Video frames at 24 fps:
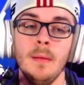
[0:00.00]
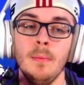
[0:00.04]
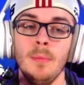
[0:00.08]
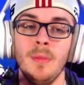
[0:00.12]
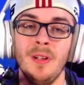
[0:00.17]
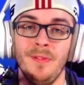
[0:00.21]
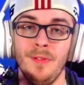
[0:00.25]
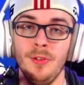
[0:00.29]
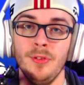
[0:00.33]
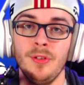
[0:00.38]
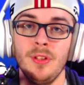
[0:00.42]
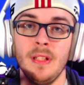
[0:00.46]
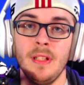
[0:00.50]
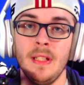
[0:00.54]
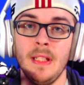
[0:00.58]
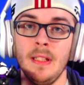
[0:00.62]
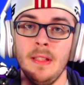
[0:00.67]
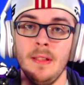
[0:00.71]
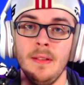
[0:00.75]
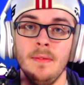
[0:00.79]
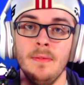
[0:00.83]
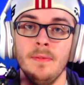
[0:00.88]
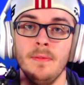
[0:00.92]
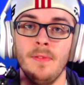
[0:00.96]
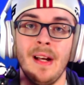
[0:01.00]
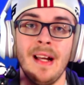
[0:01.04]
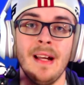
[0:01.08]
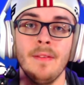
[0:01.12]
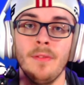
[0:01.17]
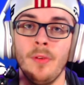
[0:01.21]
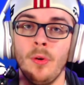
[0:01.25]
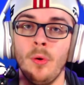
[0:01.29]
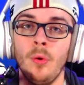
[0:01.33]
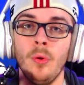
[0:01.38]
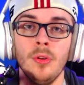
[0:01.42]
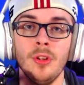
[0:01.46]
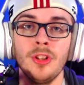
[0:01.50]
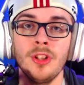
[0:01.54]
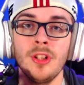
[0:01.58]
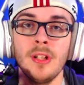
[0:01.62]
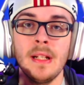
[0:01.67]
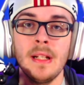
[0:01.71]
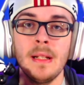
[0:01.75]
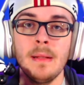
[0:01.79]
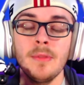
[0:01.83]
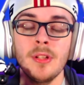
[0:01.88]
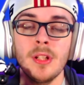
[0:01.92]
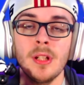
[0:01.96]
But if you see 5 orange
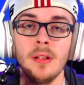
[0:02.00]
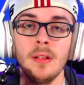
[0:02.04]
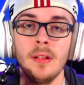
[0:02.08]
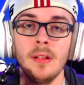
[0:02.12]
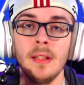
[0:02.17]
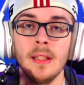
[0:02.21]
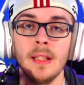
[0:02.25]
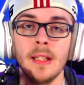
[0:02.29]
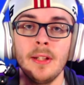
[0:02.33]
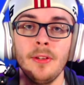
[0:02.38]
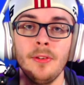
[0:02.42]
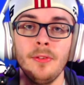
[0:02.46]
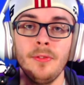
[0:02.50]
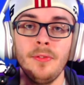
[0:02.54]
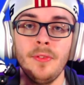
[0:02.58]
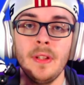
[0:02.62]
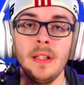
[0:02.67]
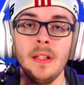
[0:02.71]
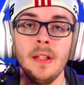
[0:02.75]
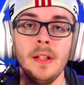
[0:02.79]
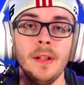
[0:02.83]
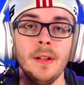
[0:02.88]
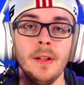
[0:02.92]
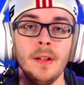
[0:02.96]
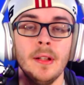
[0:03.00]
names in the kill feed,